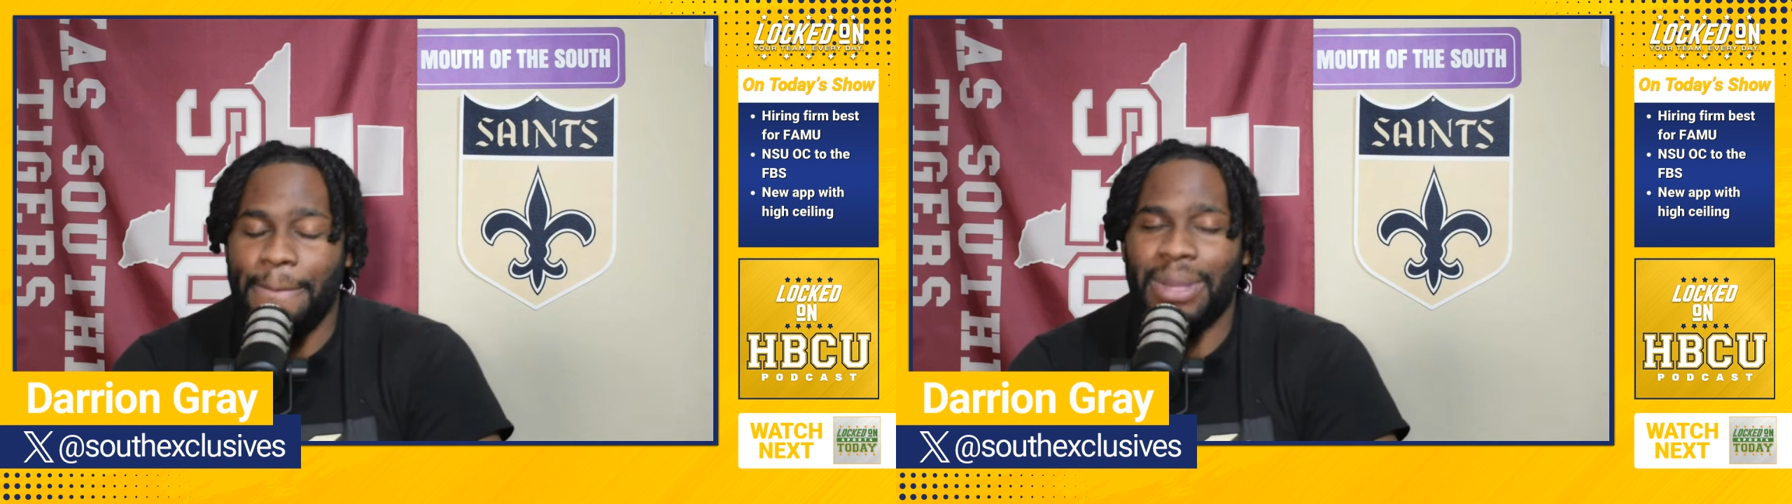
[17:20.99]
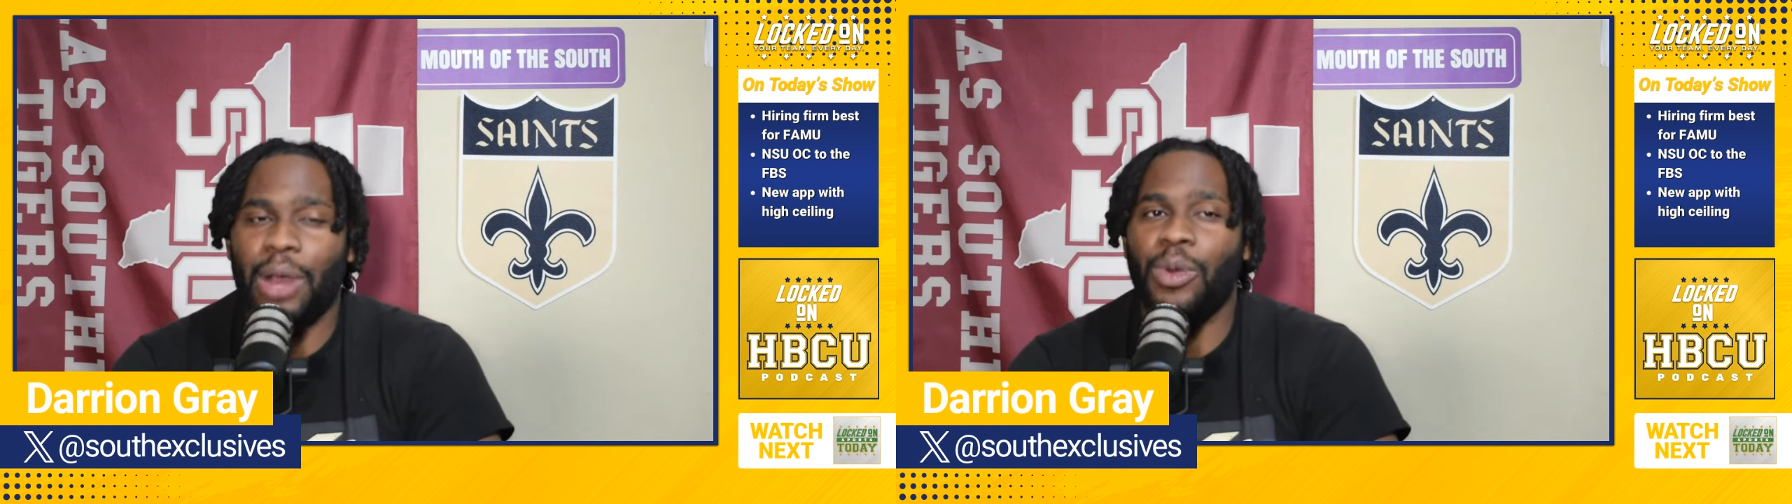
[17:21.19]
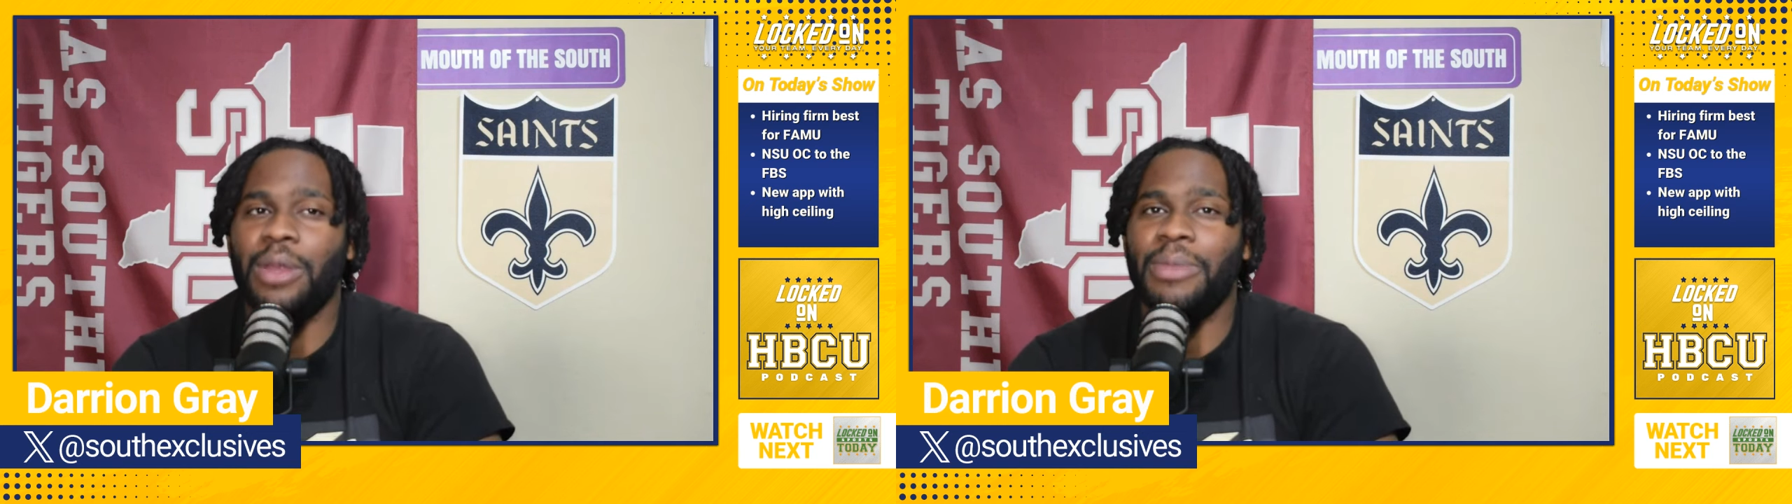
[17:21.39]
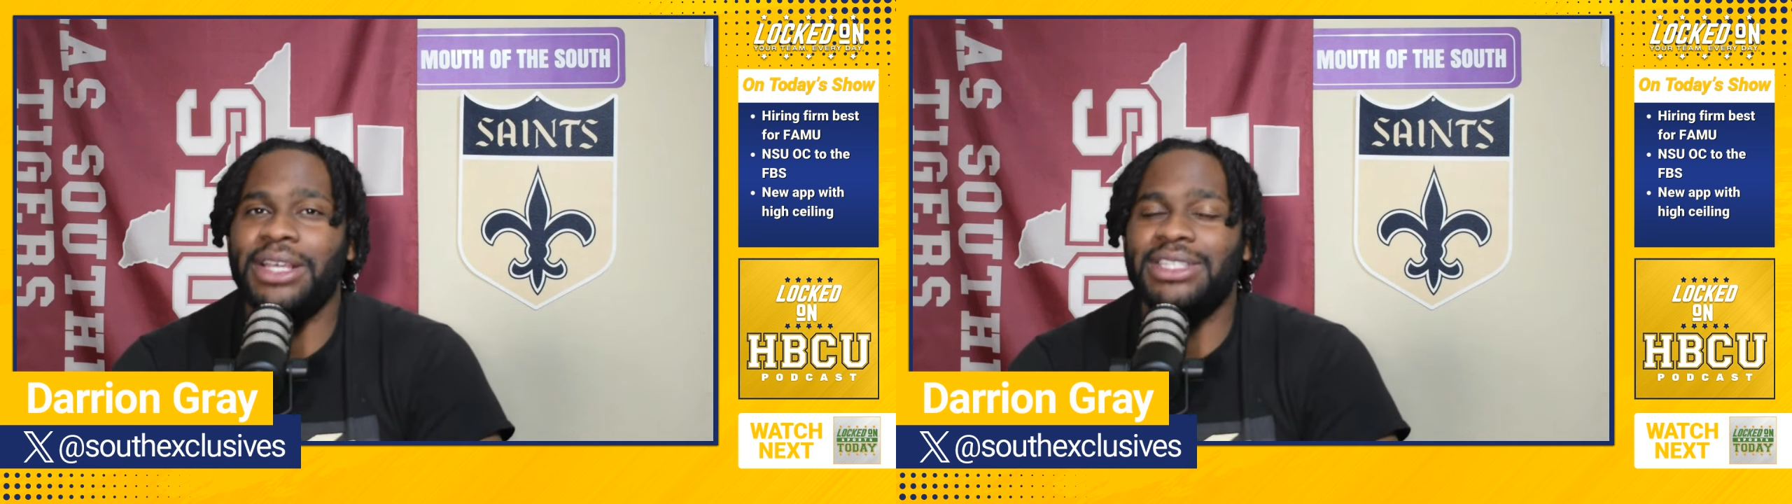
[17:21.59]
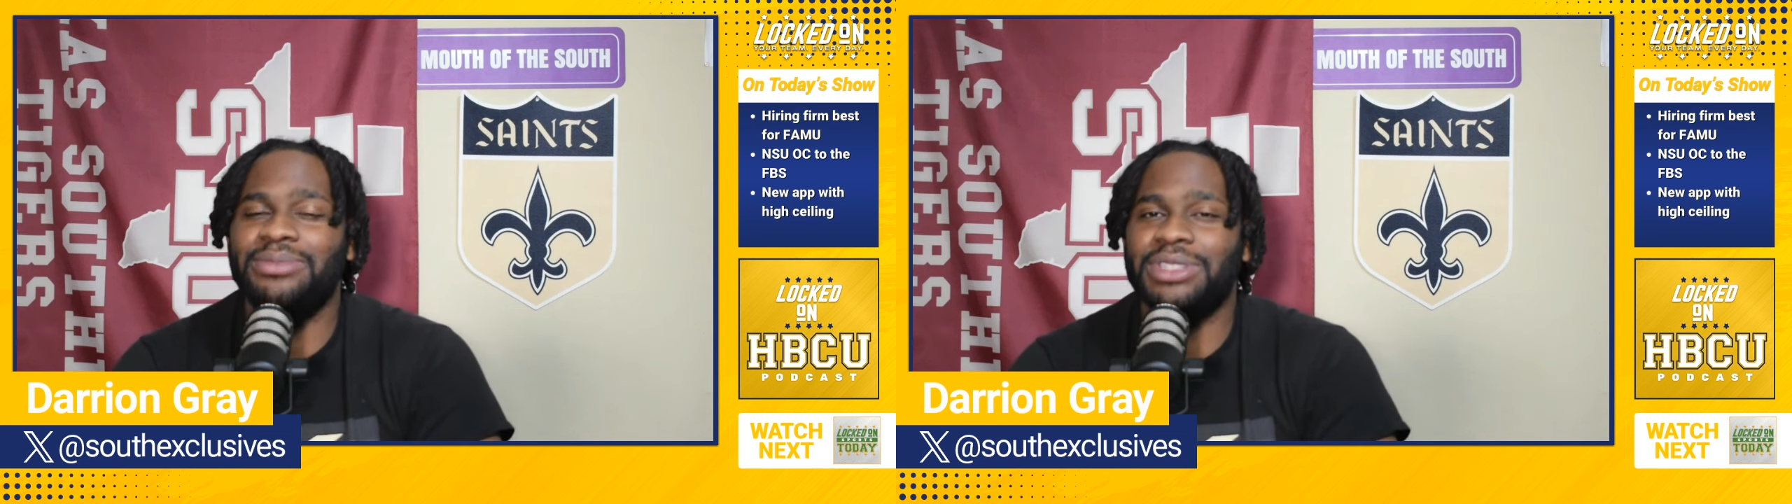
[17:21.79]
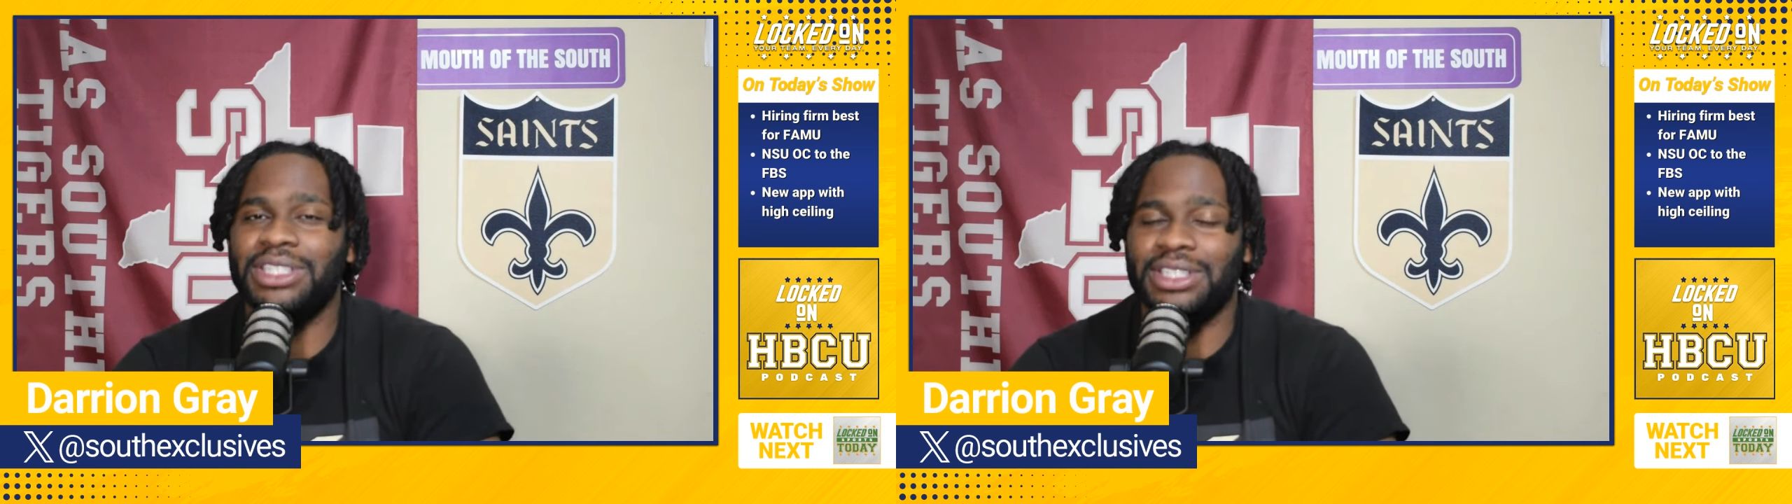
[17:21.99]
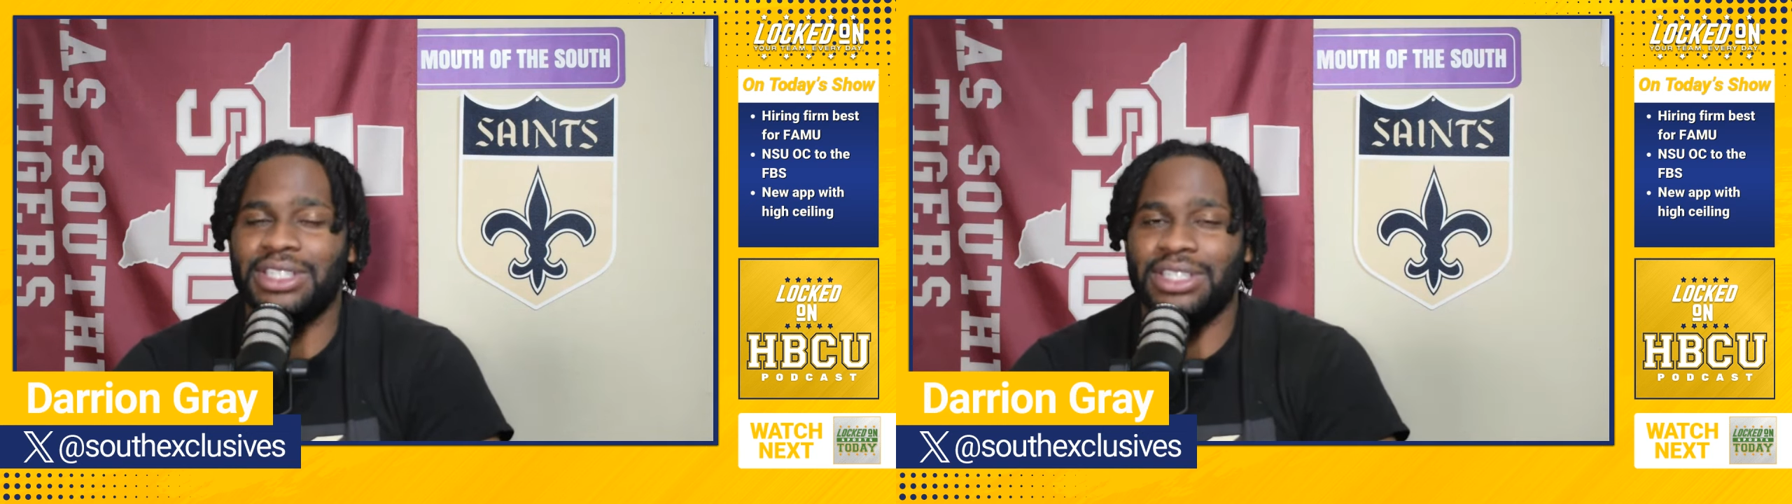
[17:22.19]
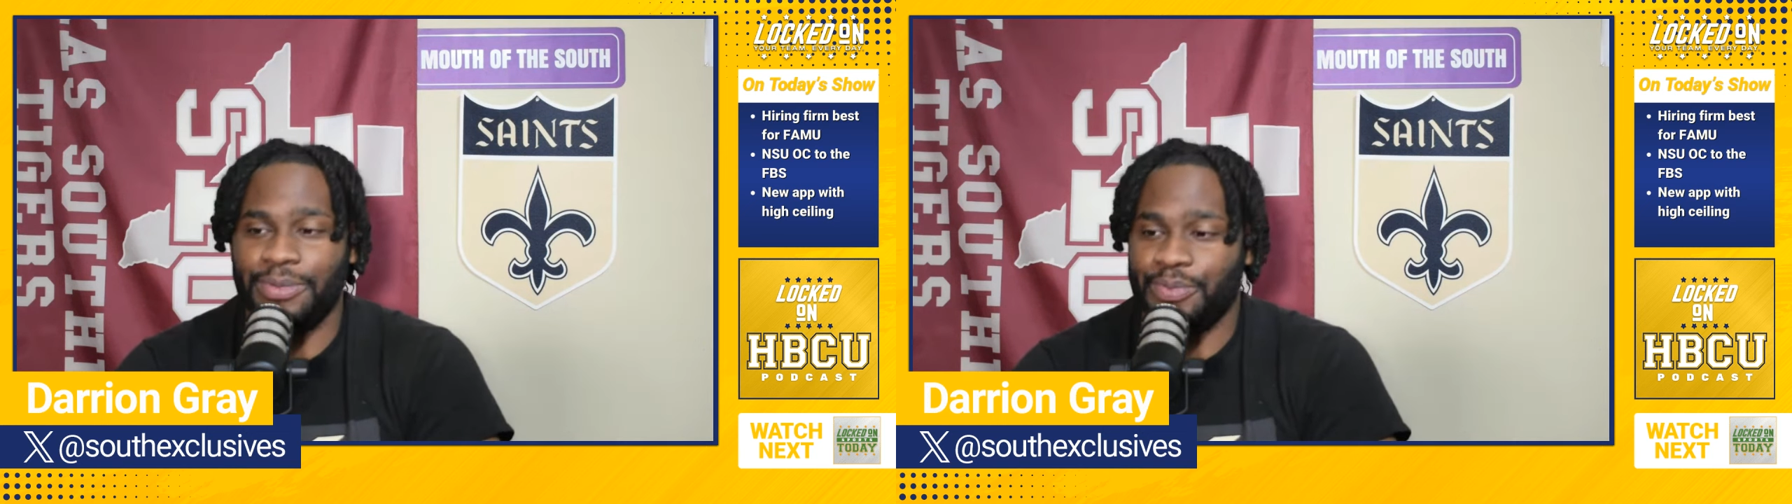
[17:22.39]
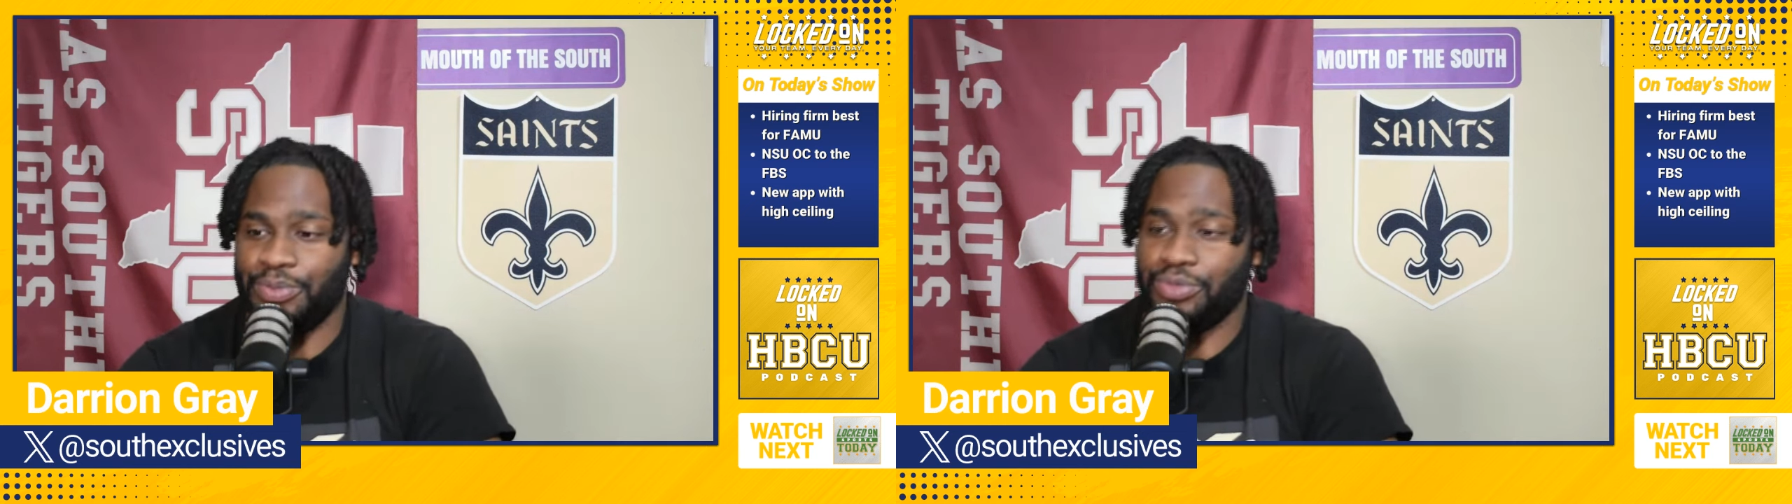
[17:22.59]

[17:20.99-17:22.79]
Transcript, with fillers: But I want to make some sense of it.